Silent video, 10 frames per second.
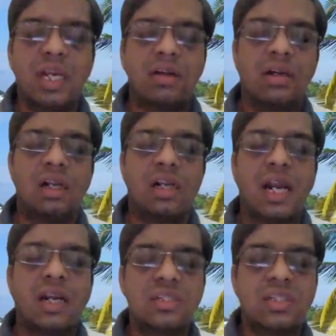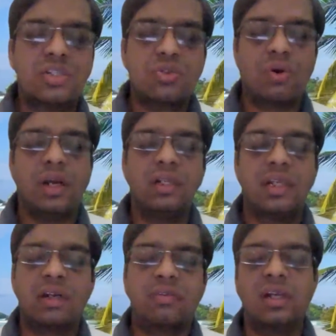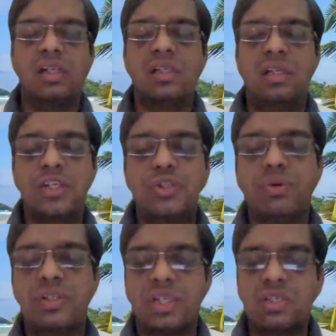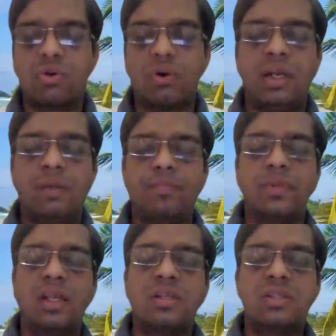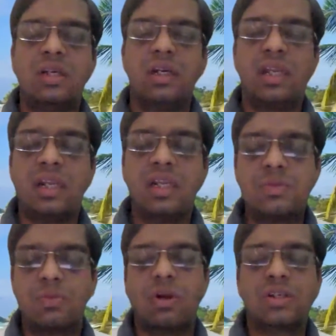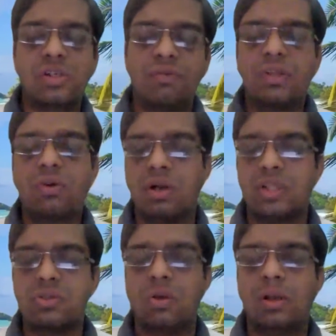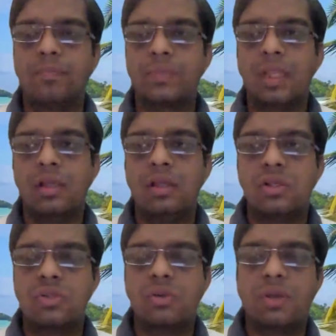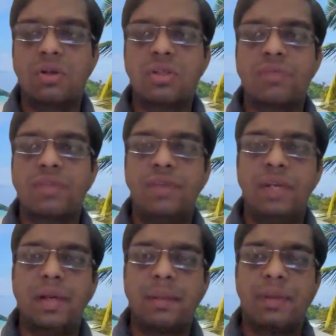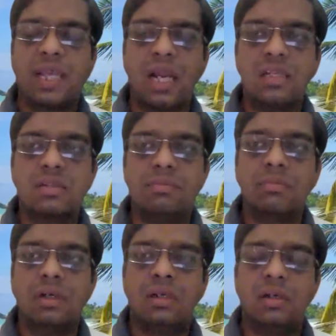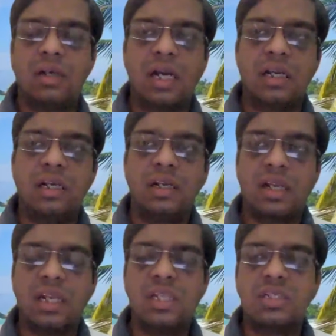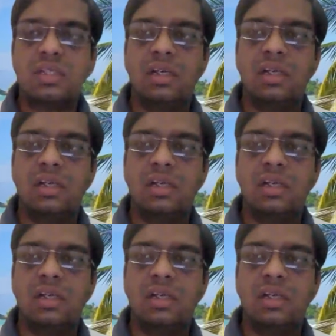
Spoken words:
the adrenal gland is destroyed, the adrenal tissue is destroyed, there is a decreased production of the cortisol. So because of the feedback mechanism and decreased